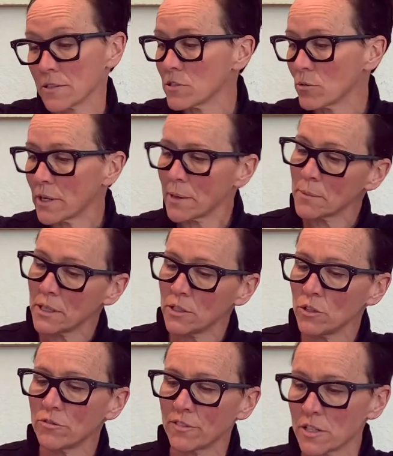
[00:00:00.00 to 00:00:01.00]
So what I'm gonna
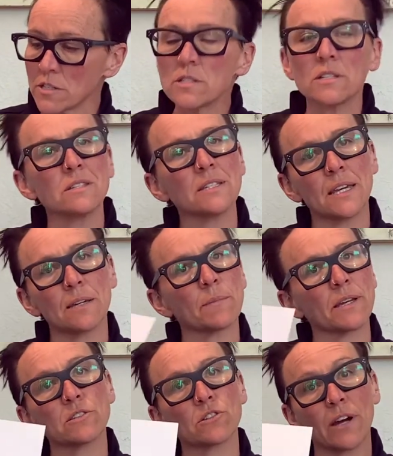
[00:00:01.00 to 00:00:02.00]
do first is take
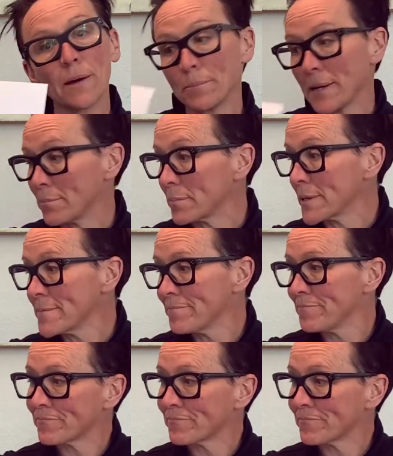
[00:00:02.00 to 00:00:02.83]
my scrap paper,